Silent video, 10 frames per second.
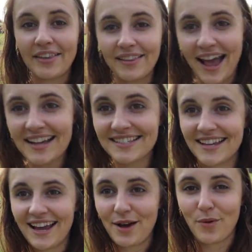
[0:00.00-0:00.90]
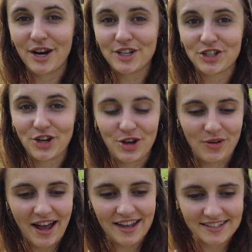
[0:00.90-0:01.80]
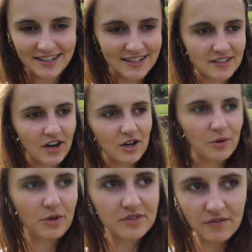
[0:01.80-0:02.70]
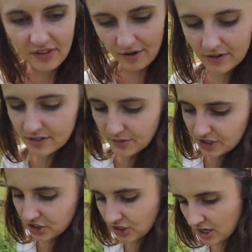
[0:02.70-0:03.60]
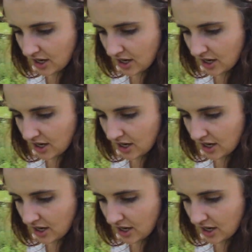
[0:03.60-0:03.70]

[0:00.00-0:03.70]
And the last thing I wanted to show you guys is our row of sunflowers, which